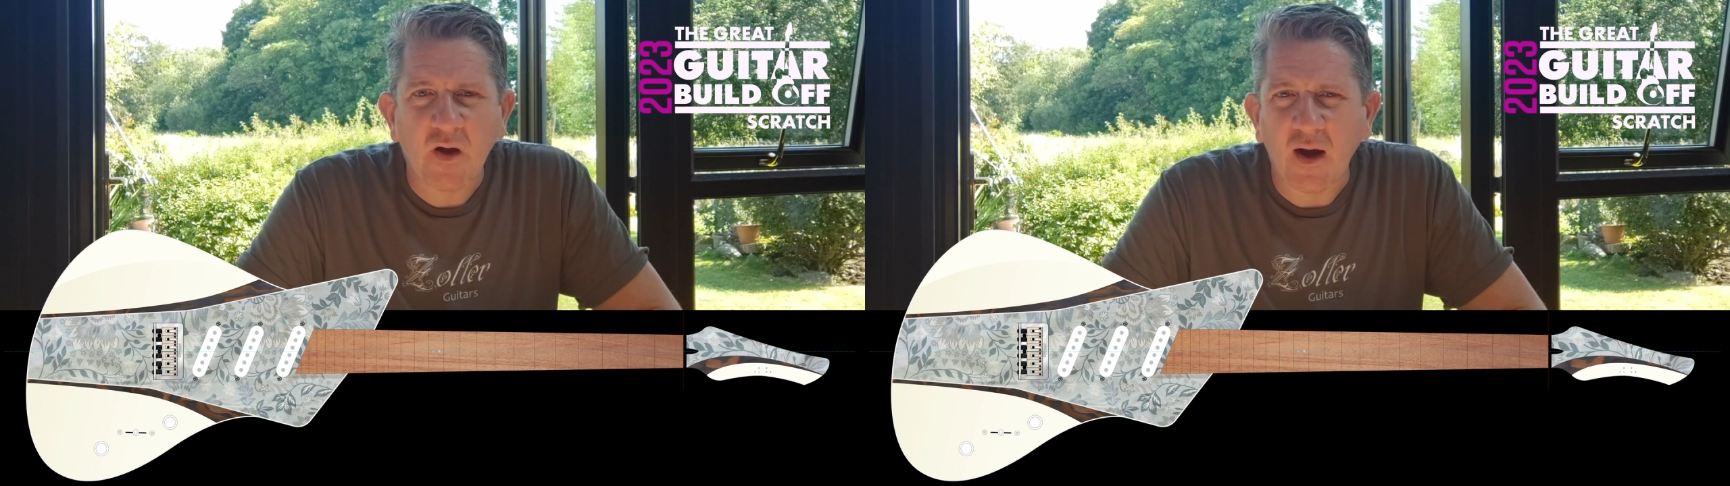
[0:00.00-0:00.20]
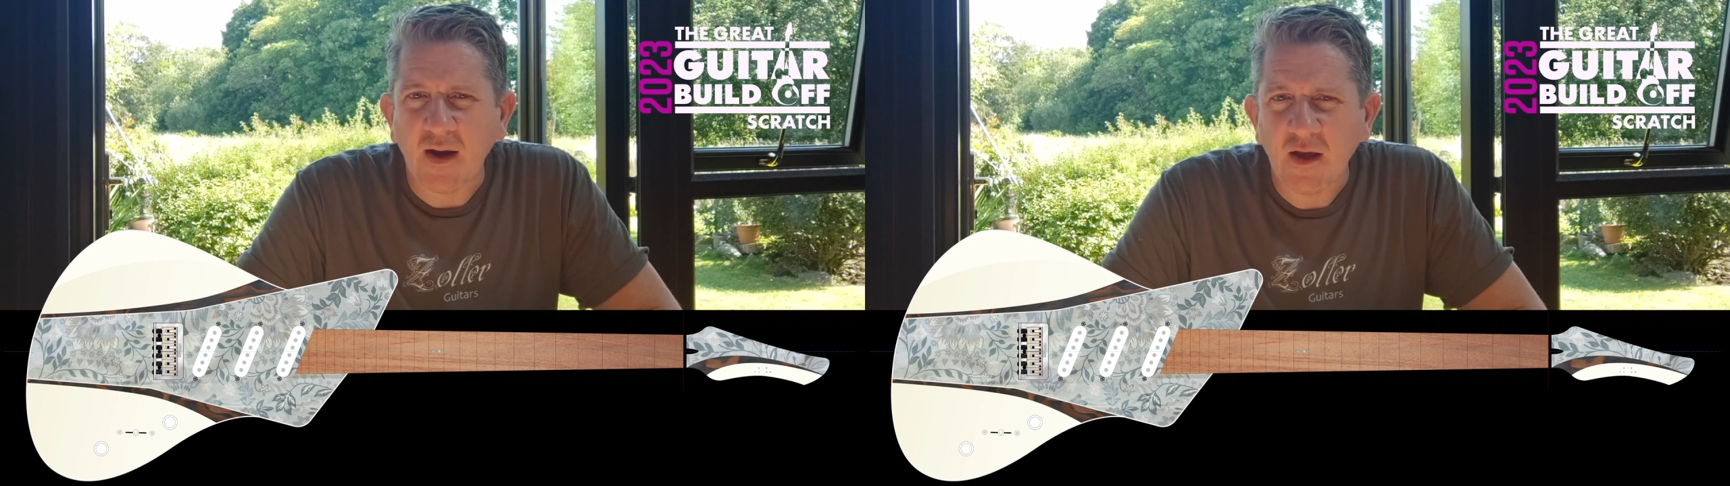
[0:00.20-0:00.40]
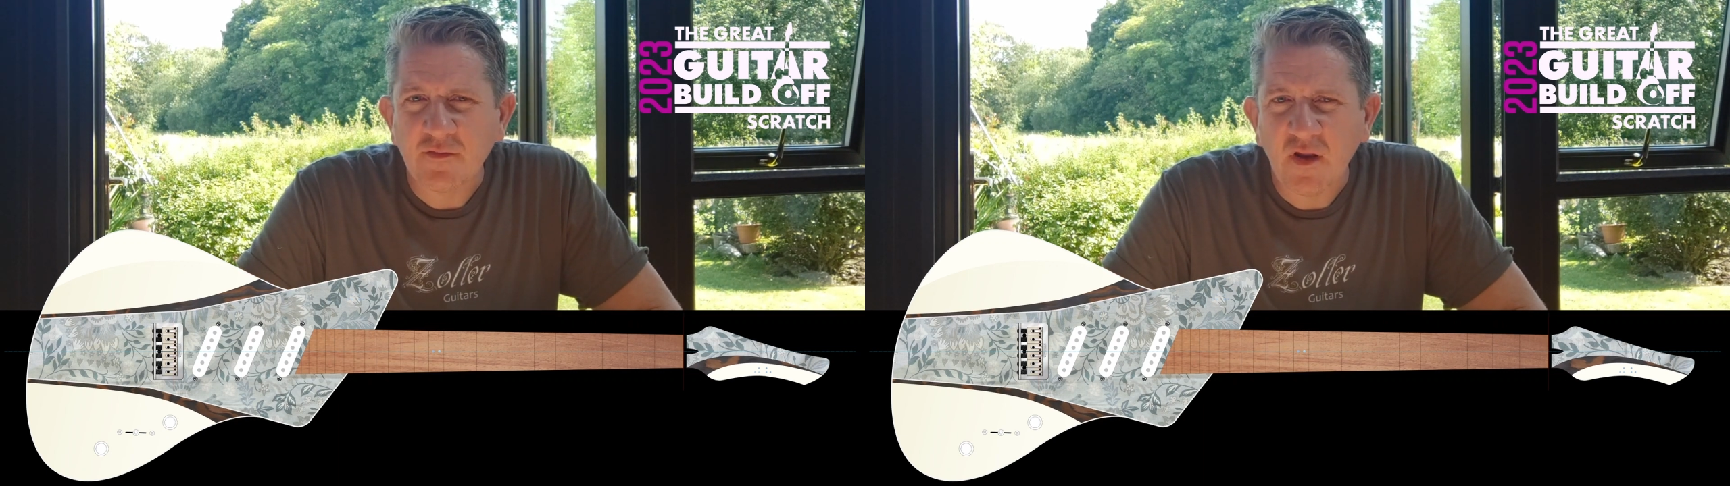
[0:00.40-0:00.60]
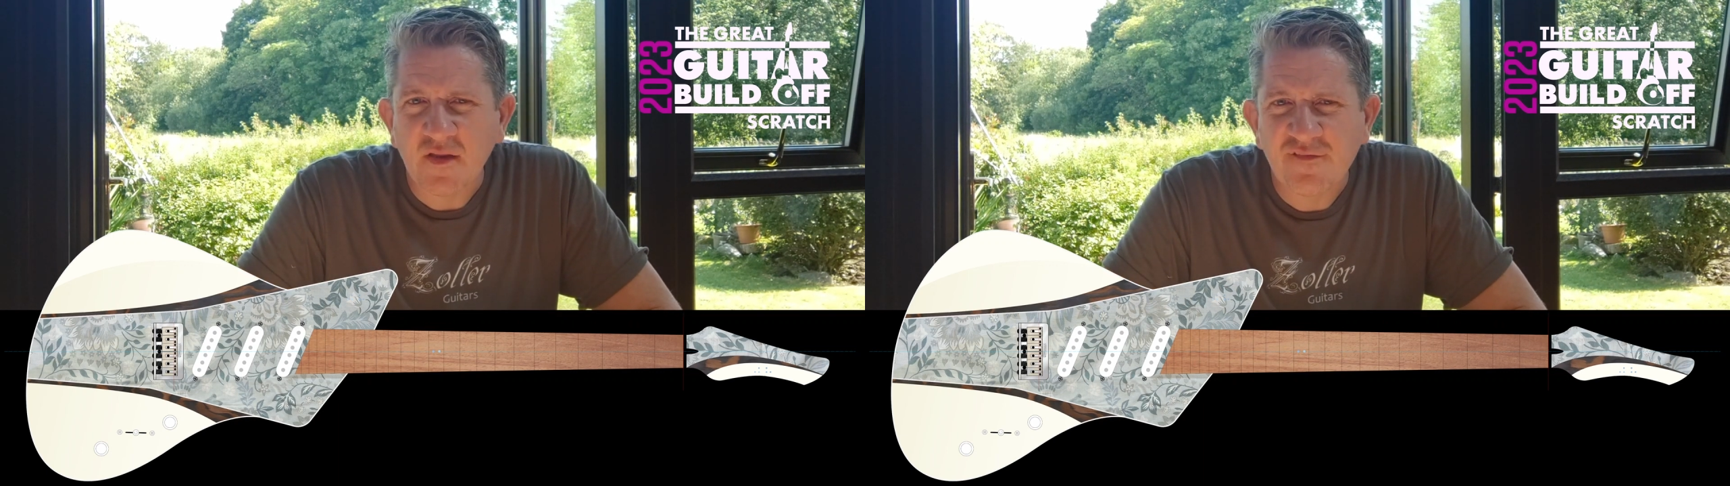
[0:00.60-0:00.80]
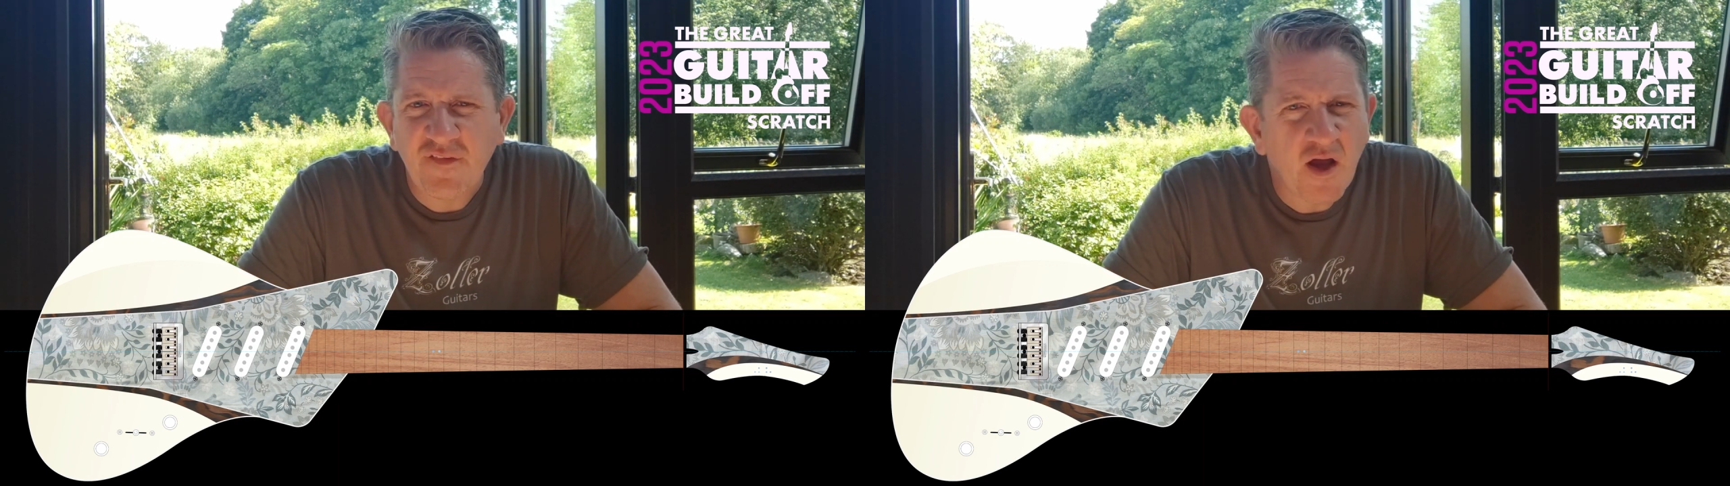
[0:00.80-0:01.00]
I kind of like
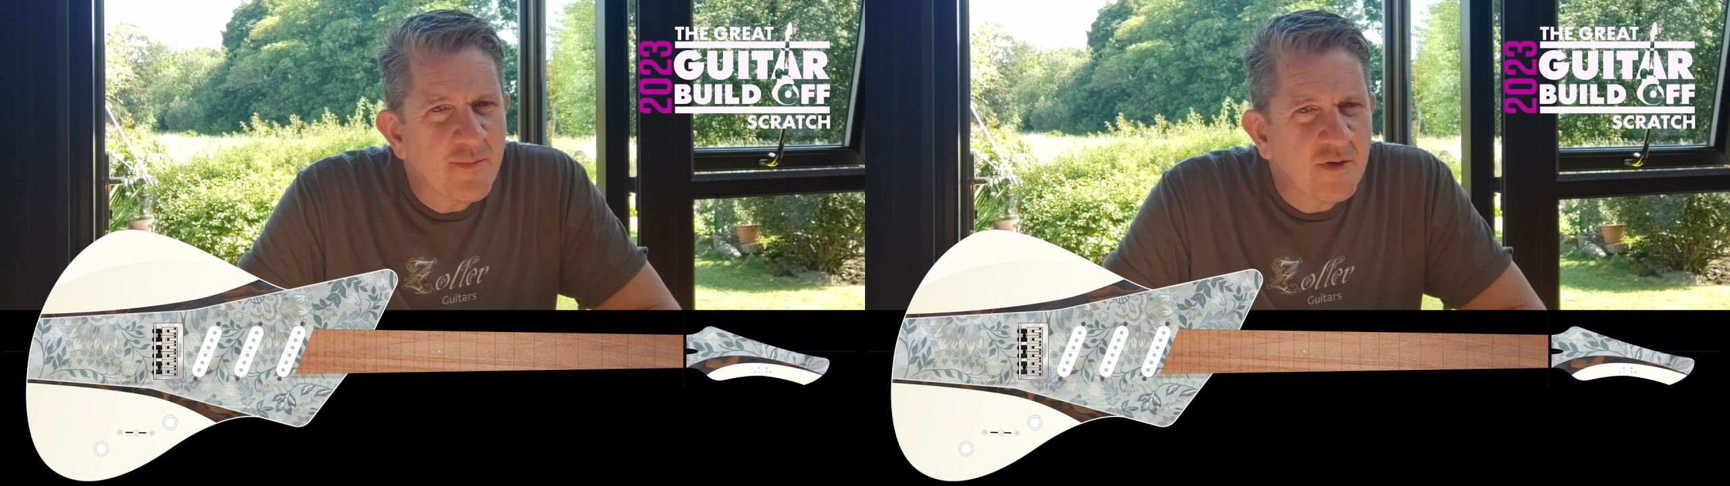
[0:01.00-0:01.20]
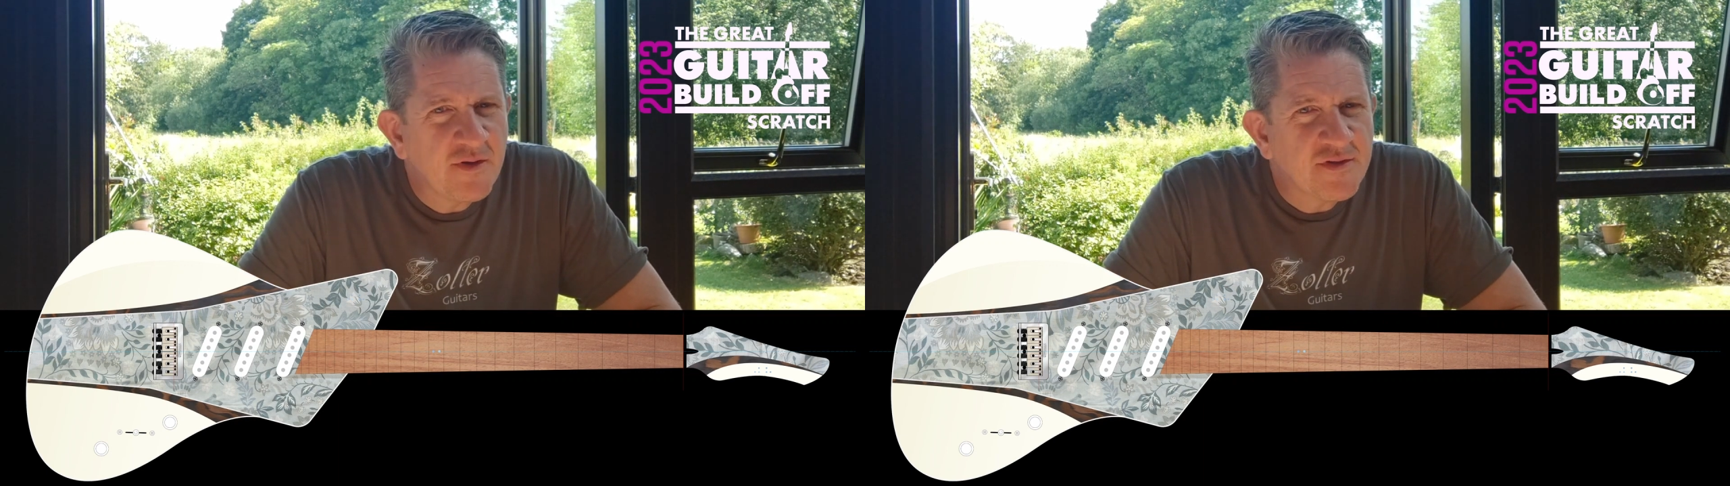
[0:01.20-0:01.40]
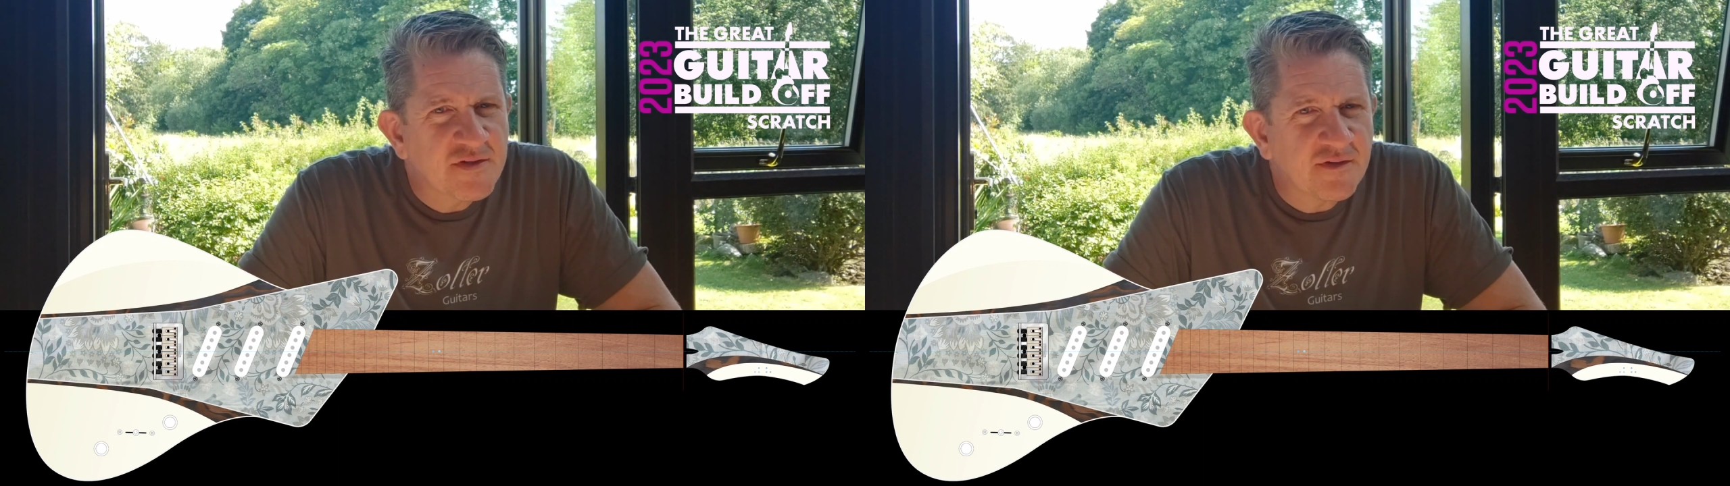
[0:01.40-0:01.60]
Firebirds